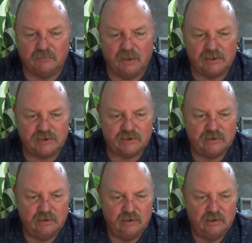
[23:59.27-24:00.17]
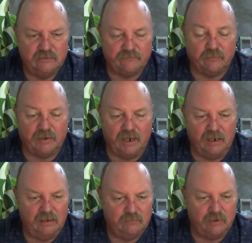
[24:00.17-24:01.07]
much for
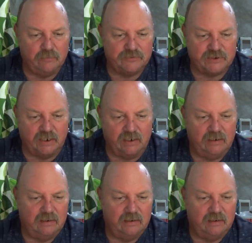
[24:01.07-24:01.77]
me. We will see.